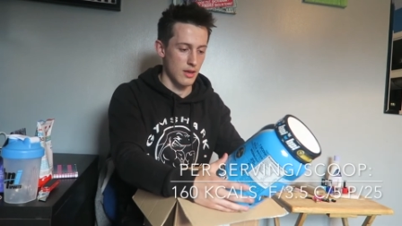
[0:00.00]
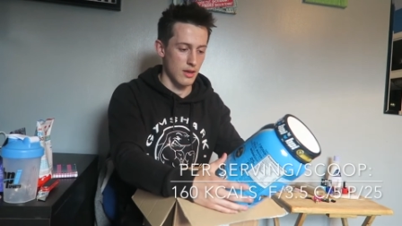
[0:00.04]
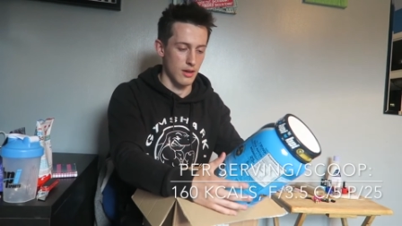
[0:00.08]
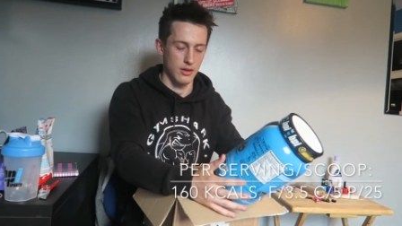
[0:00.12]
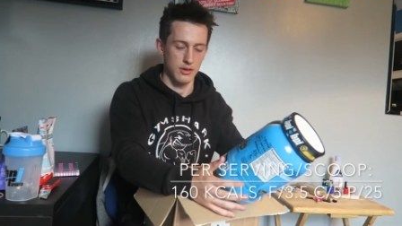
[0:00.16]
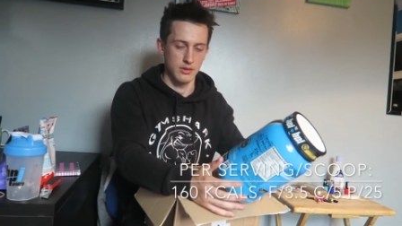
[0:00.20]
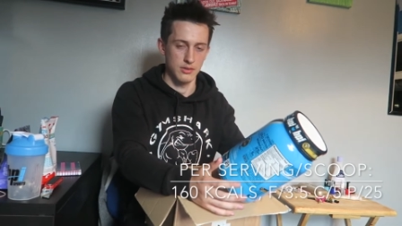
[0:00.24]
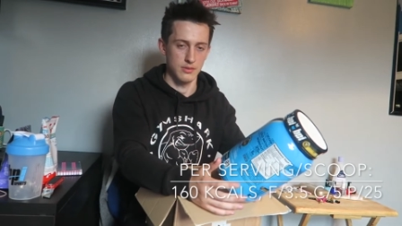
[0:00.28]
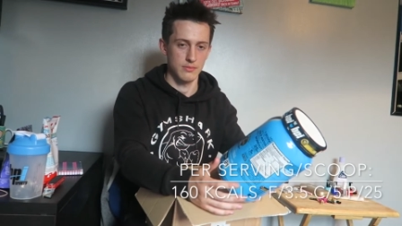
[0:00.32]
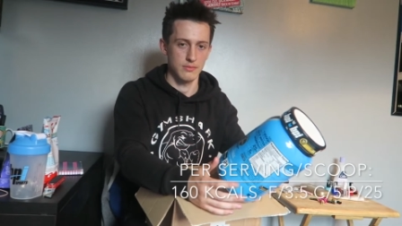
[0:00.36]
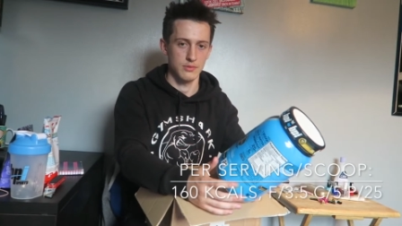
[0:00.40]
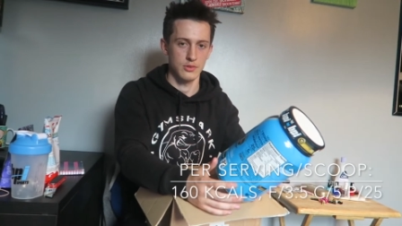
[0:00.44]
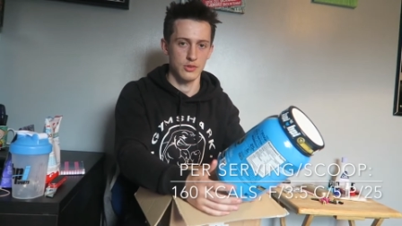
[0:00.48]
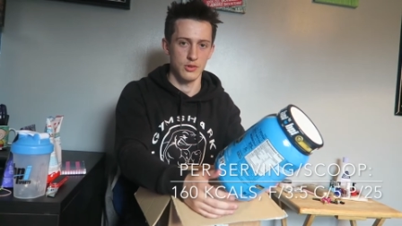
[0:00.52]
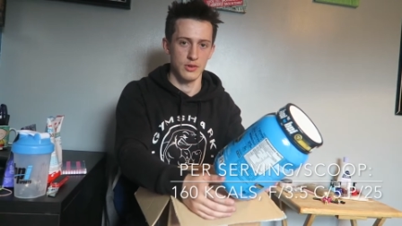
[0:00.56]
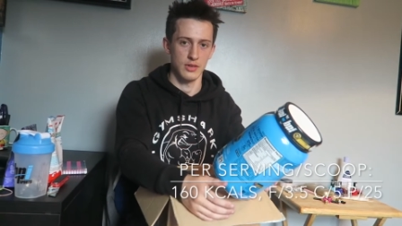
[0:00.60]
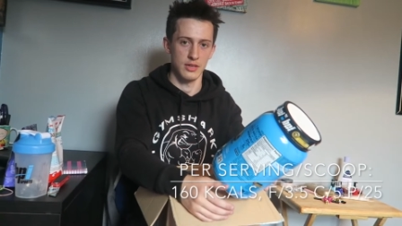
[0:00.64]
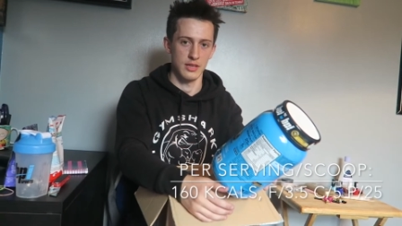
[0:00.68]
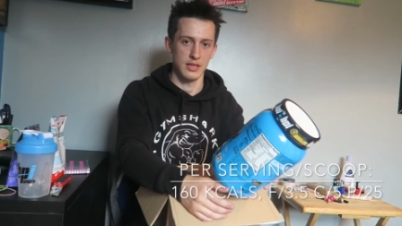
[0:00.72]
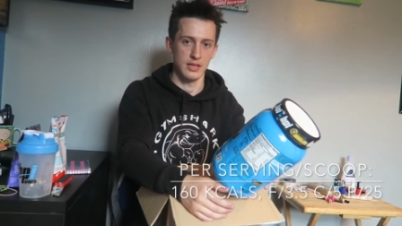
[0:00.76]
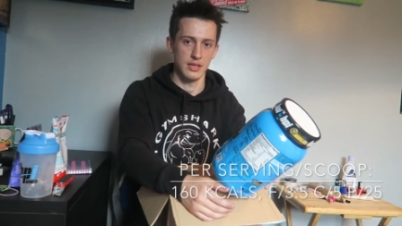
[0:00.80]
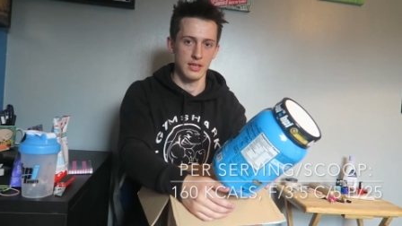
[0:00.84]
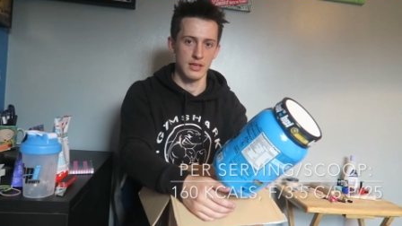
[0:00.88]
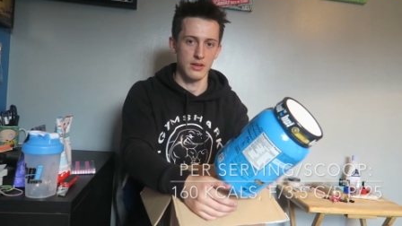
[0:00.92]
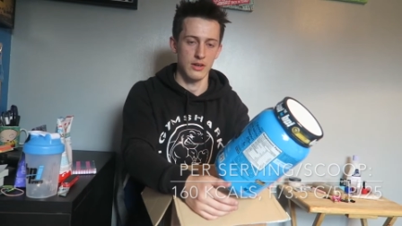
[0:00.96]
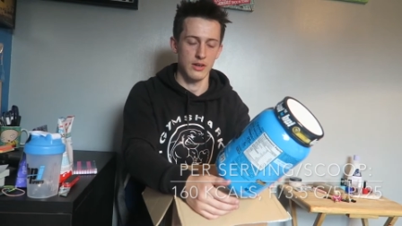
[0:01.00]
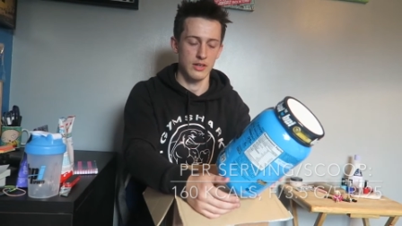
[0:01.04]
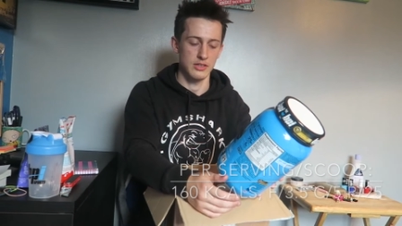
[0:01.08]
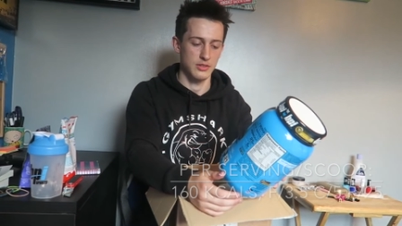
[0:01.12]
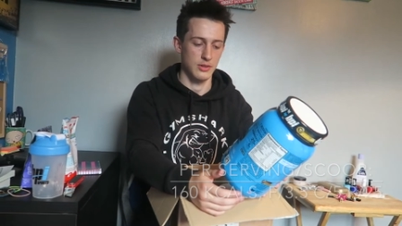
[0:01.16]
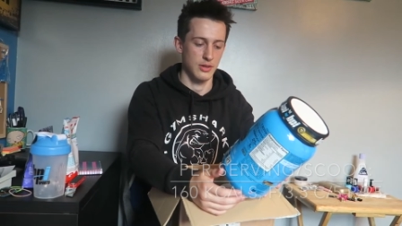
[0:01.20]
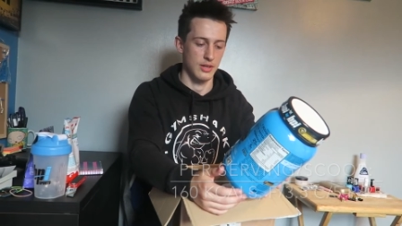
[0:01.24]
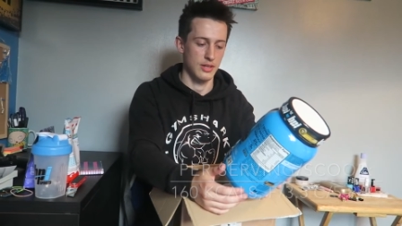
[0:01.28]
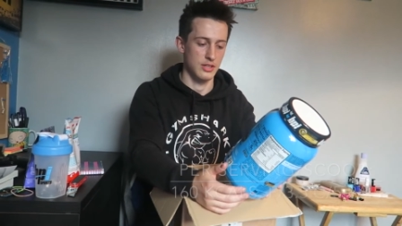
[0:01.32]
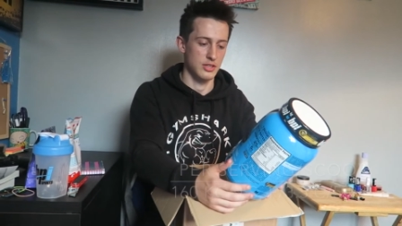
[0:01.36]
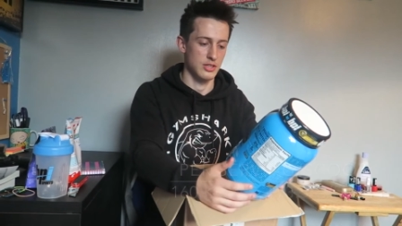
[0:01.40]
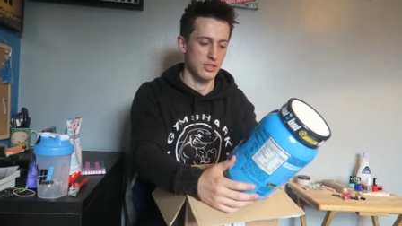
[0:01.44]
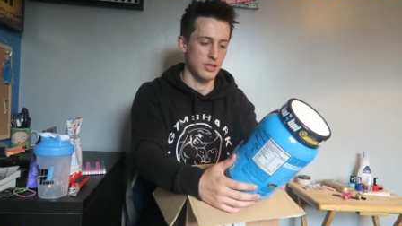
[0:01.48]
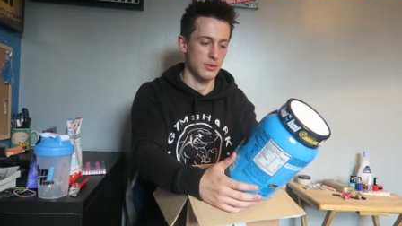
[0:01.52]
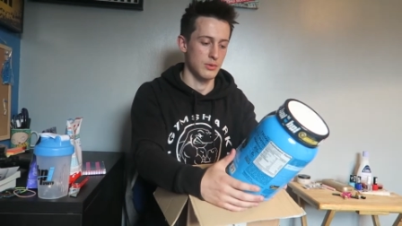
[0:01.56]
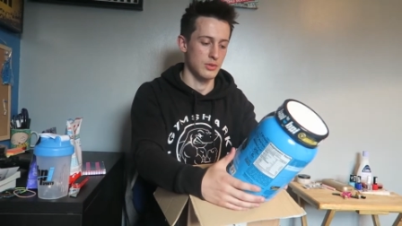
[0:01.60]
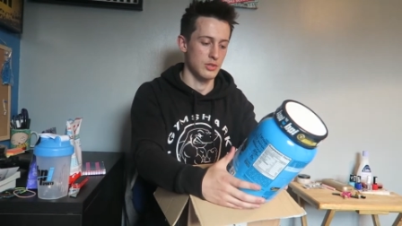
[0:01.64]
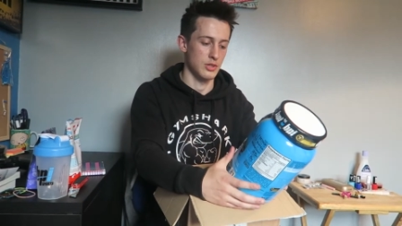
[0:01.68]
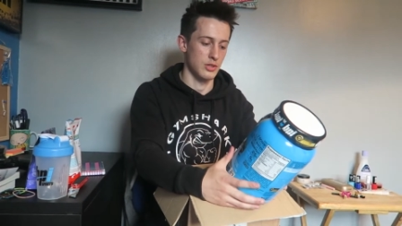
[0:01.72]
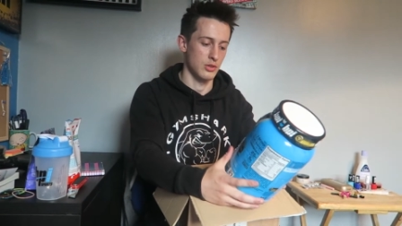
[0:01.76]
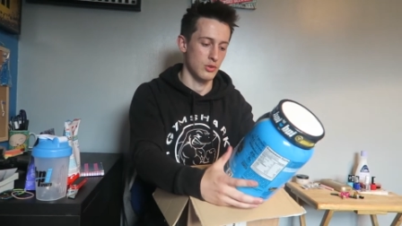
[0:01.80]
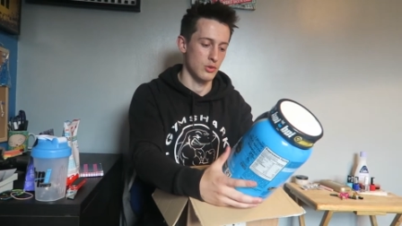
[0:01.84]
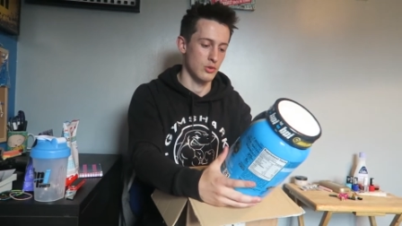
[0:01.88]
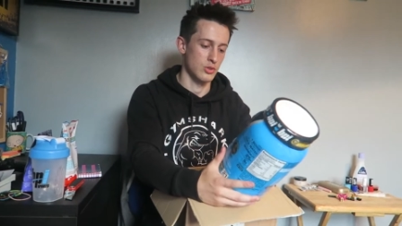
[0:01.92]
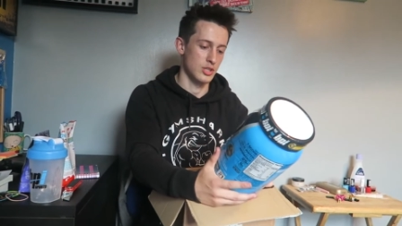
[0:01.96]
uh, sorry, the ISO HD,
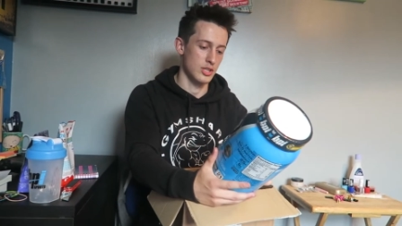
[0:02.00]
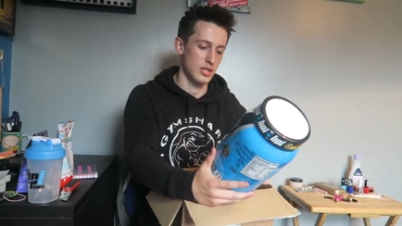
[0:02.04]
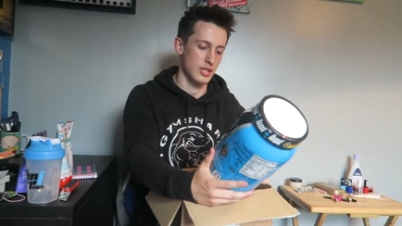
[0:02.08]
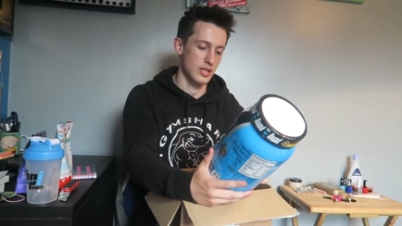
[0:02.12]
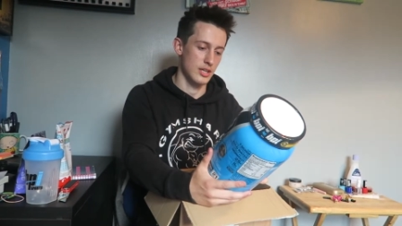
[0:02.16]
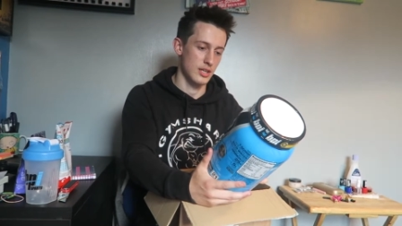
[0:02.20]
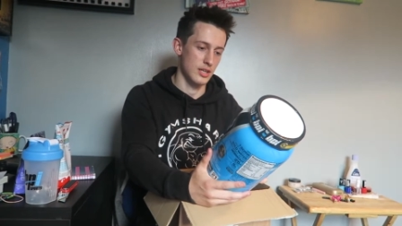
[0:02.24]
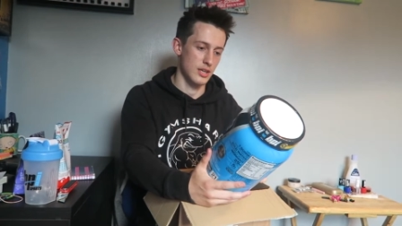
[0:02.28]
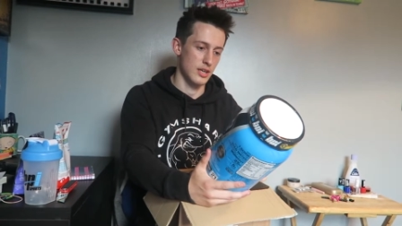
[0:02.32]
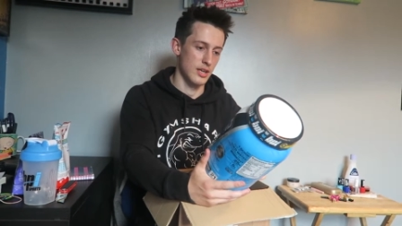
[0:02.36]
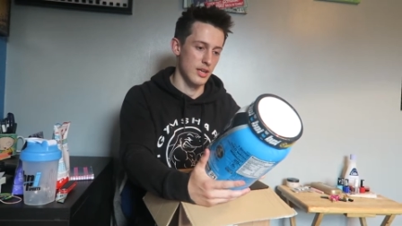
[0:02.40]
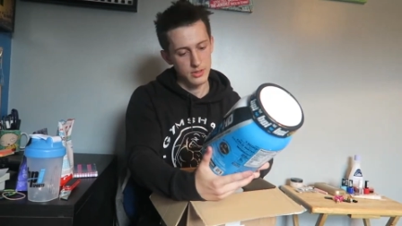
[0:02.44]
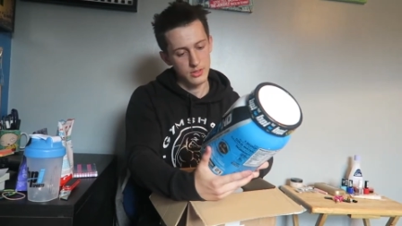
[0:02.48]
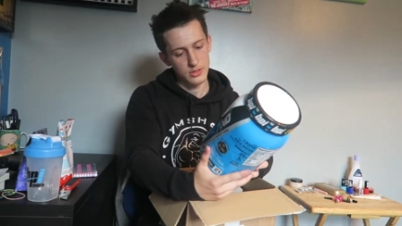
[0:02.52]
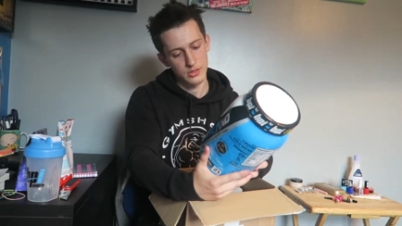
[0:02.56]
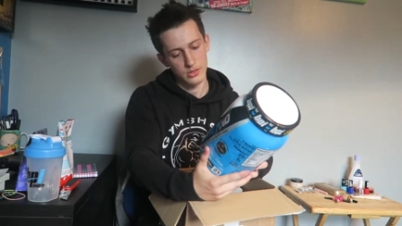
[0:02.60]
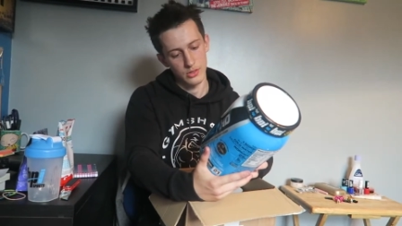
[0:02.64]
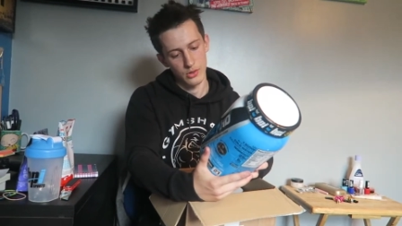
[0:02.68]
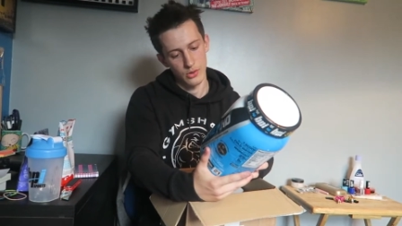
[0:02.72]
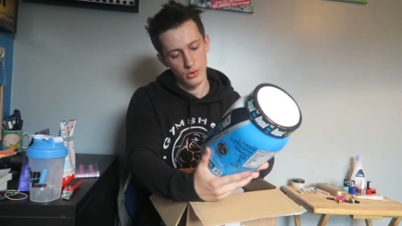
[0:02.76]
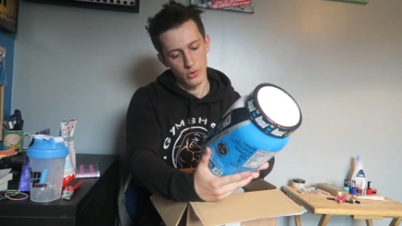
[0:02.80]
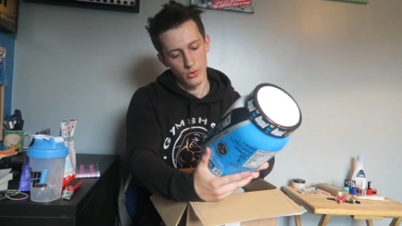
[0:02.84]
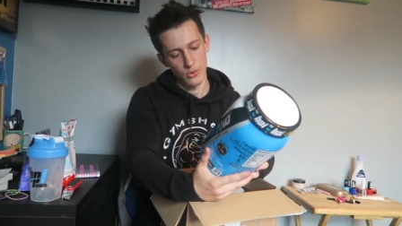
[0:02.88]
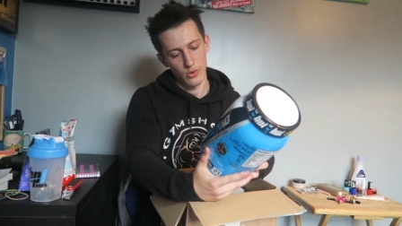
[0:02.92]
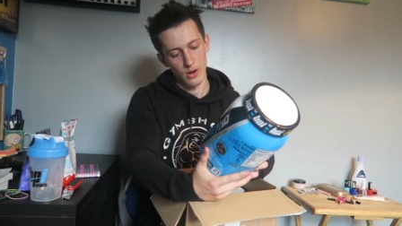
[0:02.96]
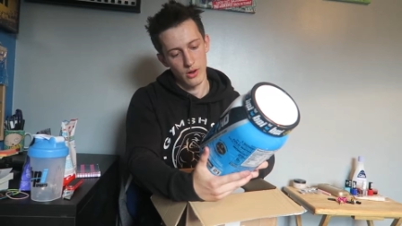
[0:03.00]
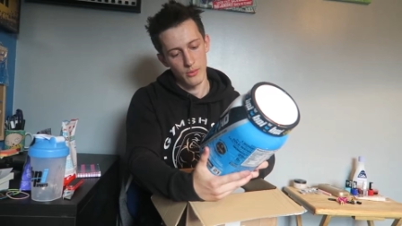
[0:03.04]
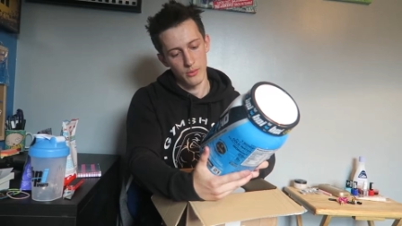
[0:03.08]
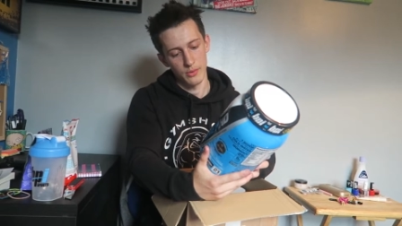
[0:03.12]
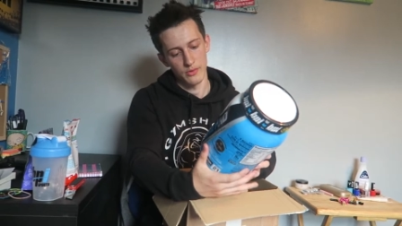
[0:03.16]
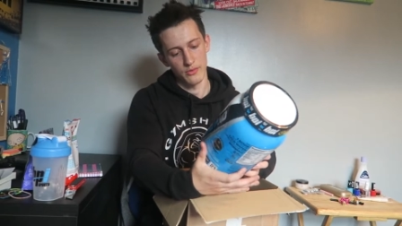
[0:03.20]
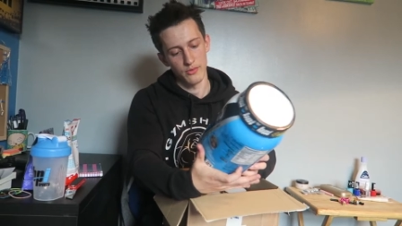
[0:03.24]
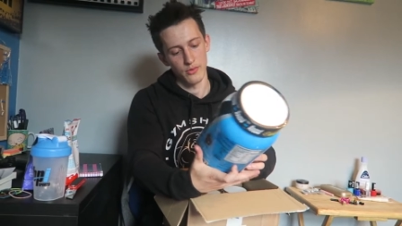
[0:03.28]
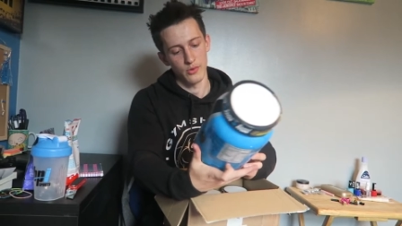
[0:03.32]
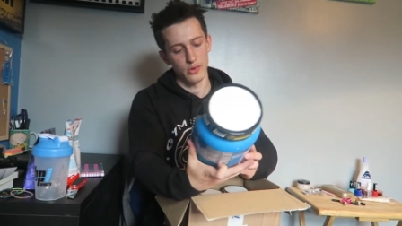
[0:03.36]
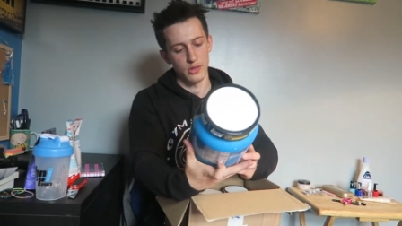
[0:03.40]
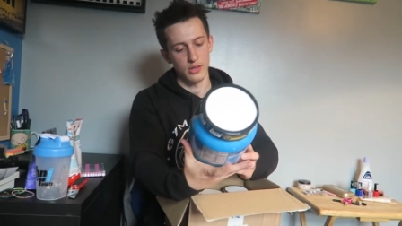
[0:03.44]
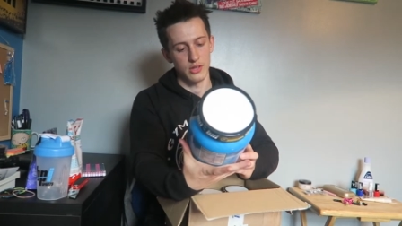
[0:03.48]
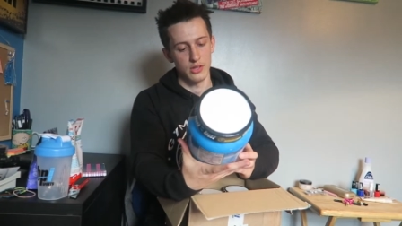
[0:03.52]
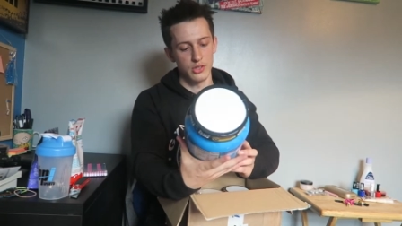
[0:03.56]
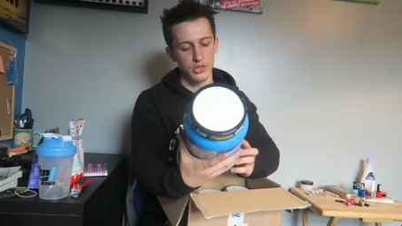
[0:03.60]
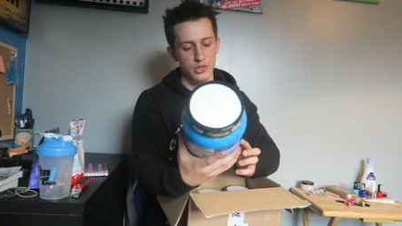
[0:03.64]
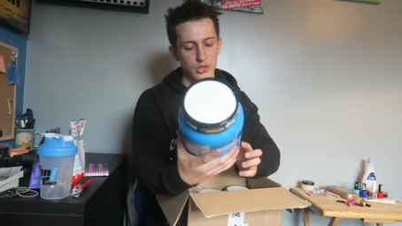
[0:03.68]
which I usually get. So I went for the